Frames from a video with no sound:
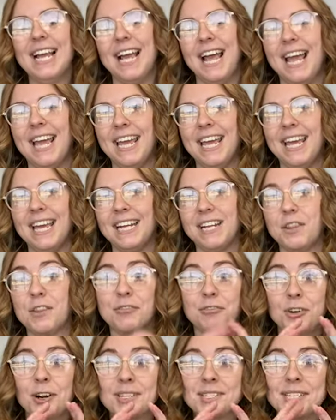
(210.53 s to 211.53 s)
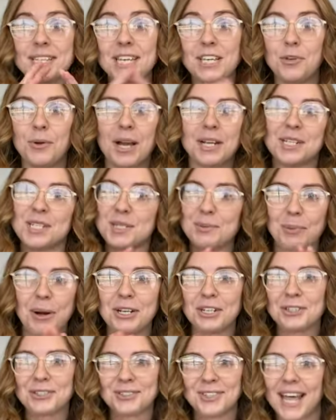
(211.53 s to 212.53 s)
and the front seat, you got to
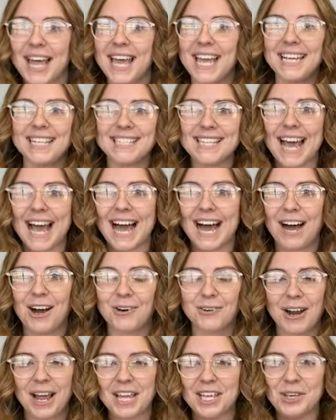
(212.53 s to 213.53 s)
spread your legs out, right?